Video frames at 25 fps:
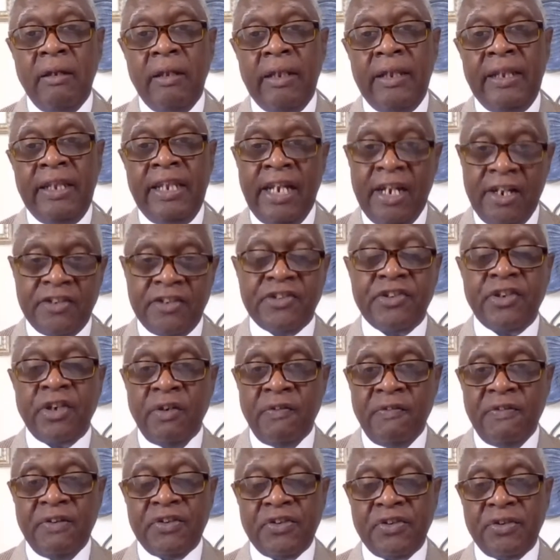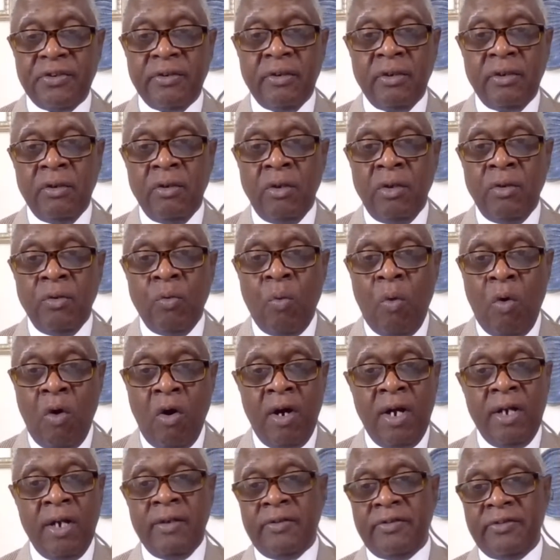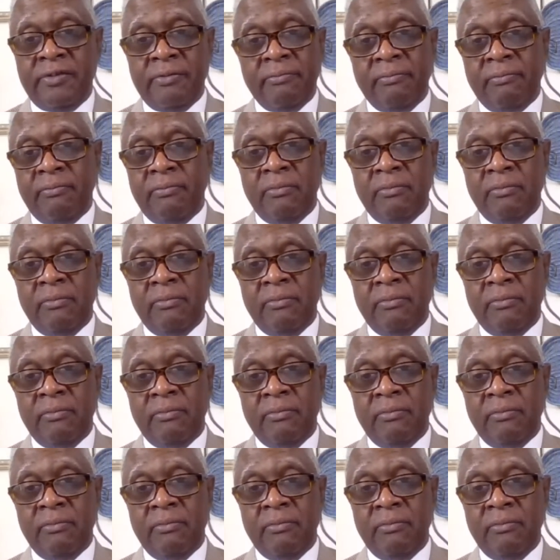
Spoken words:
their service warrants.